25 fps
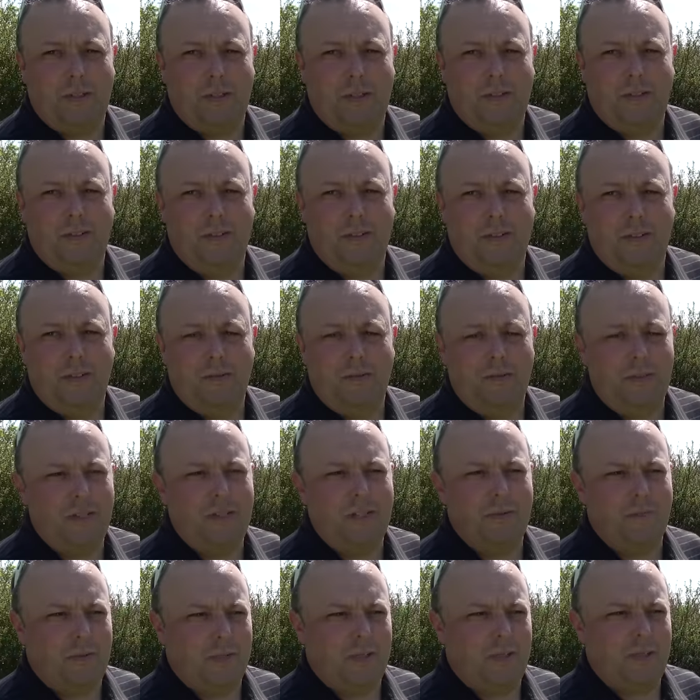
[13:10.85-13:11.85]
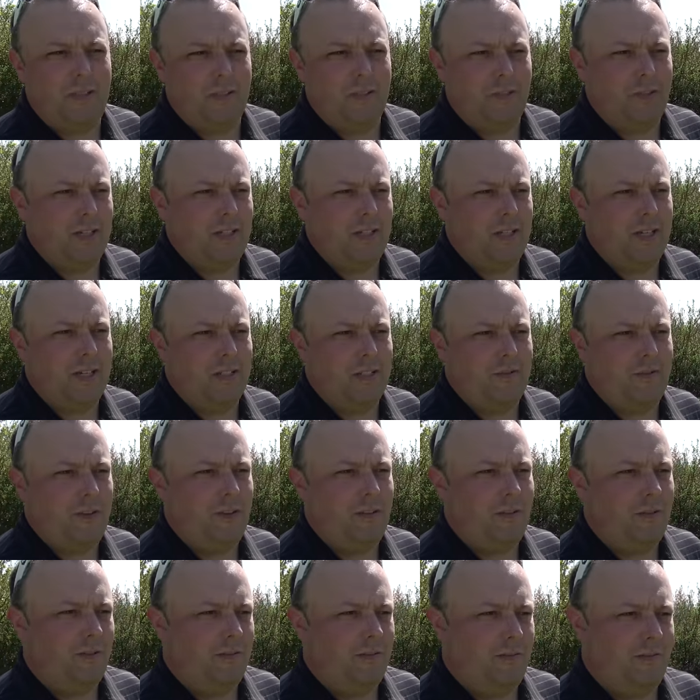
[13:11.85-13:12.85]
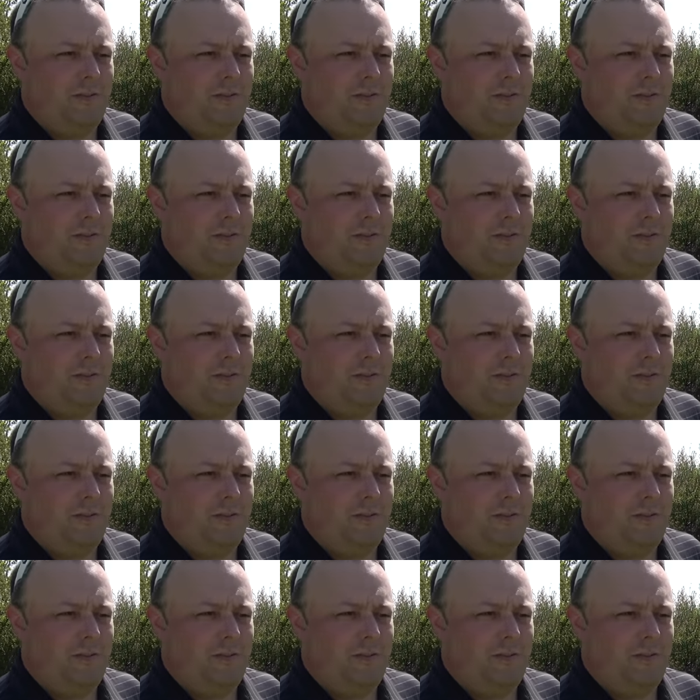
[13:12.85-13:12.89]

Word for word: But need some birdies on this last few.